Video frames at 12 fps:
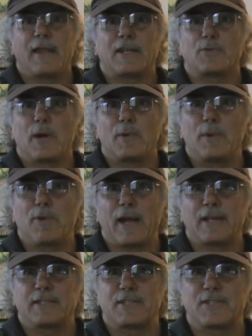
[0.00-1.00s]
That's why we
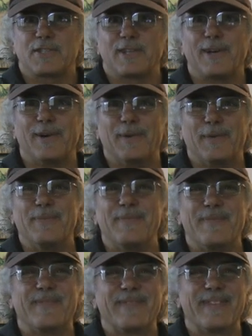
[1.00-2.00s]
practice slow.
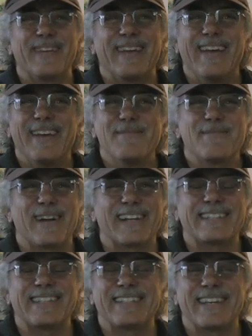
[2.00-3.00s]

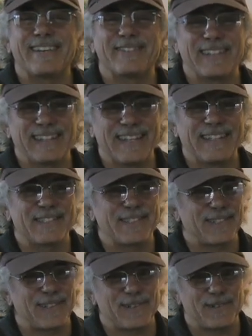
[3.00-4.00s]
Practice everything
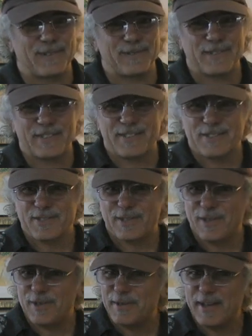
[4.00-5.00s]
slow. Just
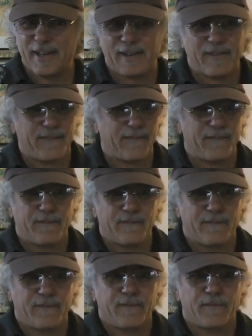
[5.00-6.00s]
slow down.